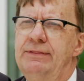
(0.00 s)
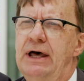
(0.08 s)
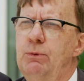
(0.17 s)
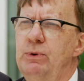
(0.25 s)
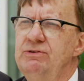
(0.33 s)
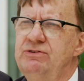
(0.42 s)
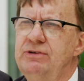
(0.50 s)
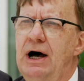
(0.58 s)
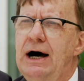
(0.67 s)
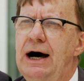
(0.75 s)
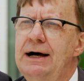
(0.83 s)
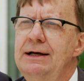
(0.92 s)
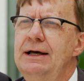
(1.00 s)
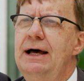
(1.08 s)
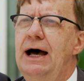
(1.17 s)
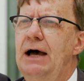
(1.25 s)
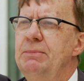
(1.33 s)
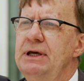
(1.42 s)
that we saw.
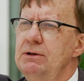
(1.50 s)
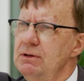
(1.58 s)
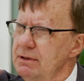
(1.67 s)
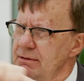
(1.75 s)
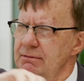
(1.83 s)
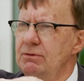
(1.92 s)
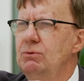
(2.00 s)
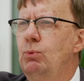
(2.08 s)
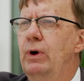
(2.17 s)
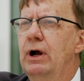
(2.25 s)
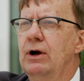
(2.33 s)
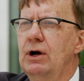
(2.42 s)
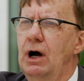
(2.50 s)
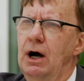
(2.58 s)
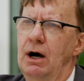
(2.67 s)
I mean, where